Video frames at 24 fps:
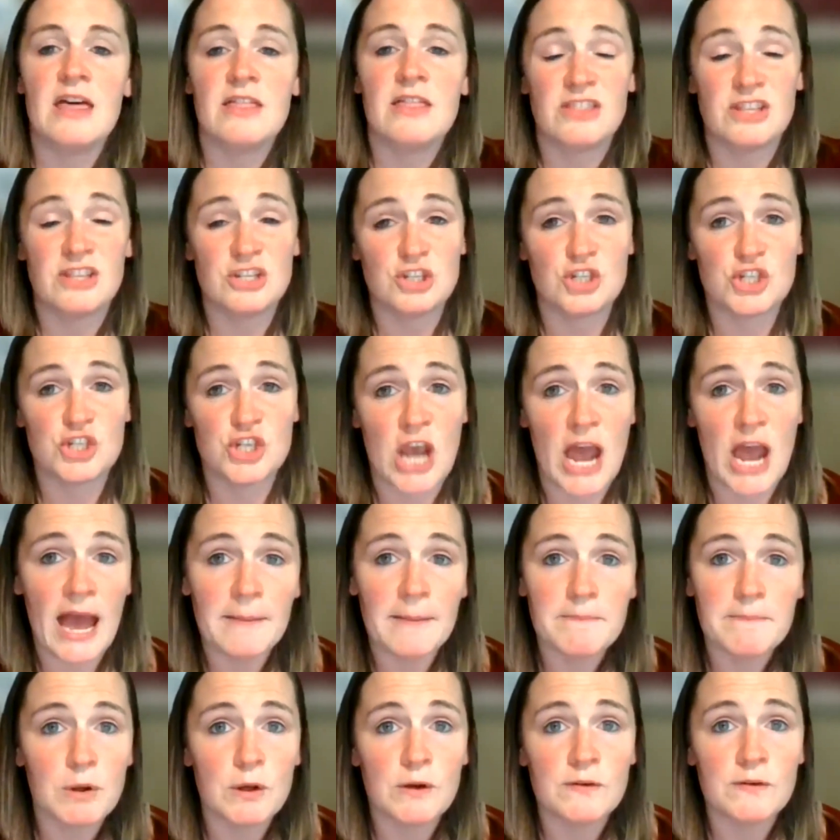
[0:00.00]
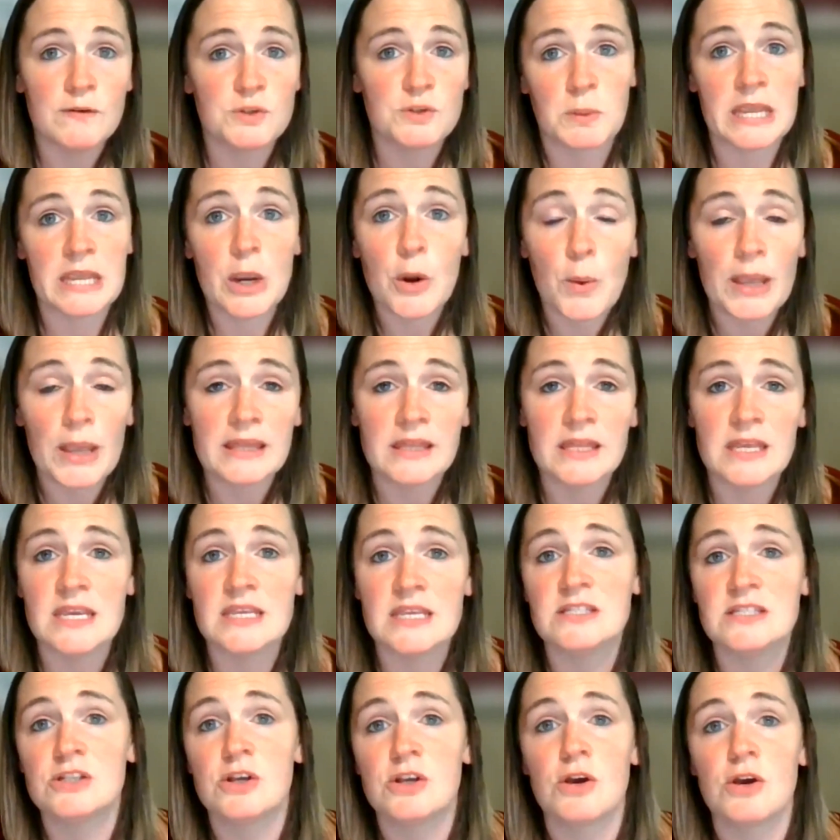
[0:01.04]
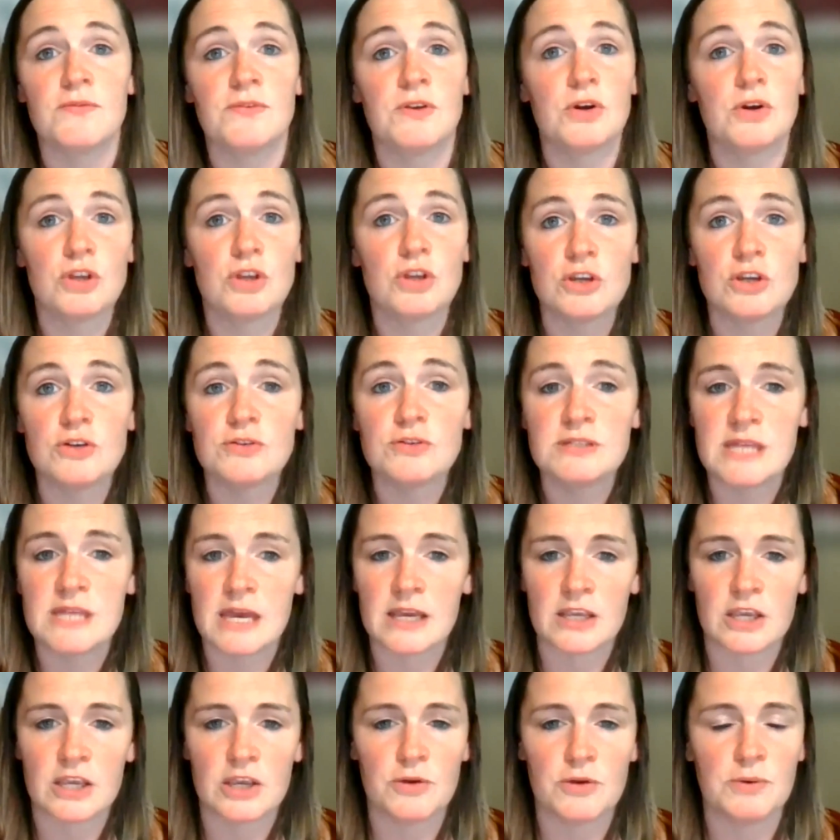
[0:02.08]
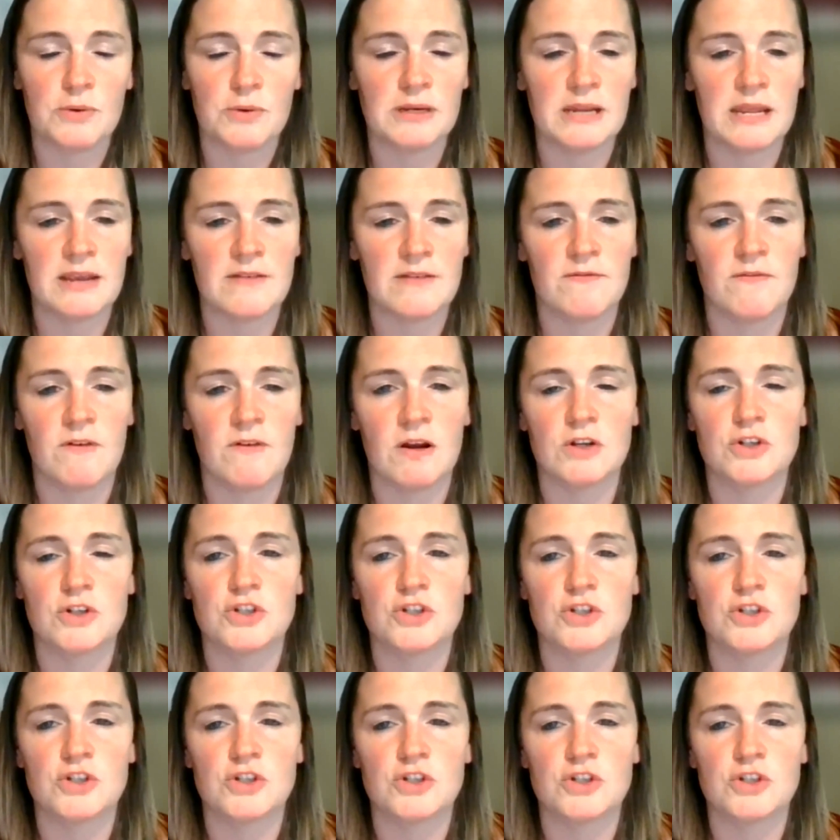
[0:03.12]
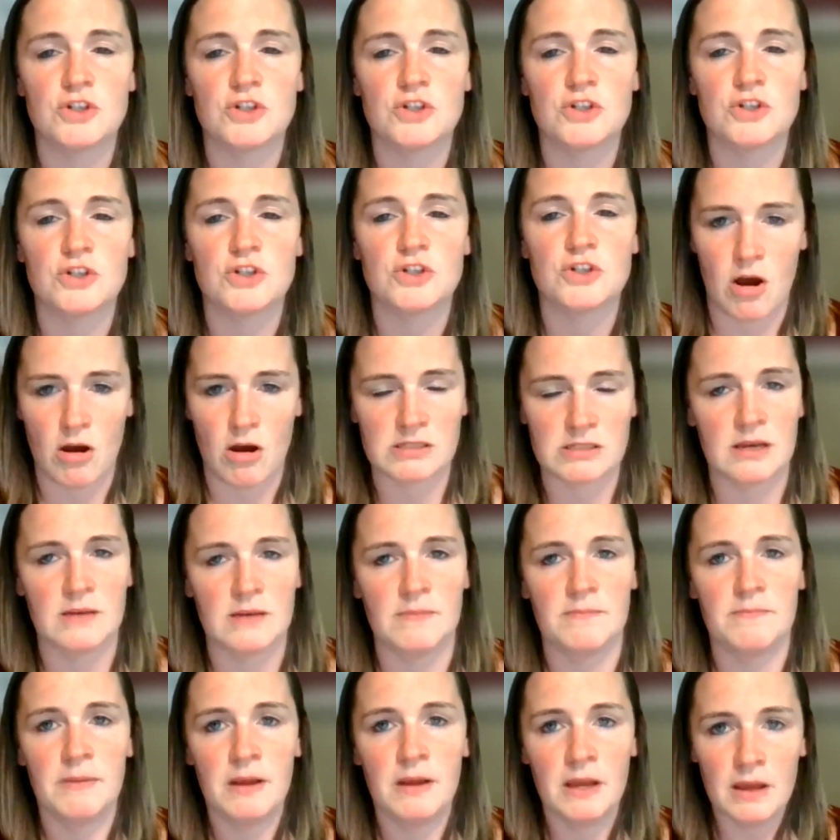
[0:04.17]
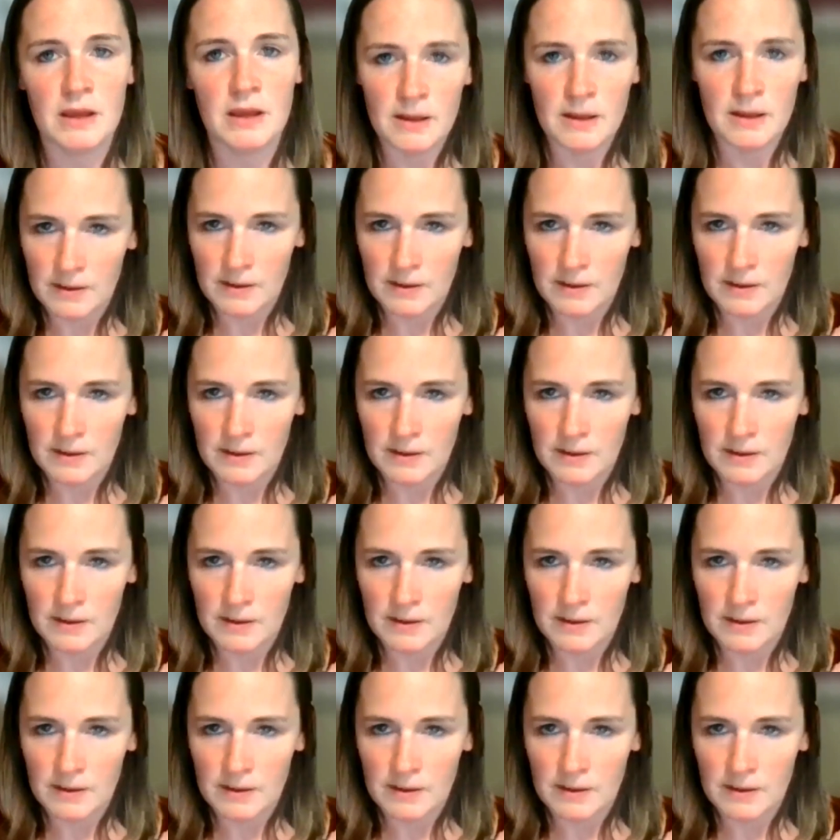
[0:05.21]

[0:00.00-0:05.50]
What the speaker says: The chat moves really quickly, so if you'll use that Q&A function, it's awesome.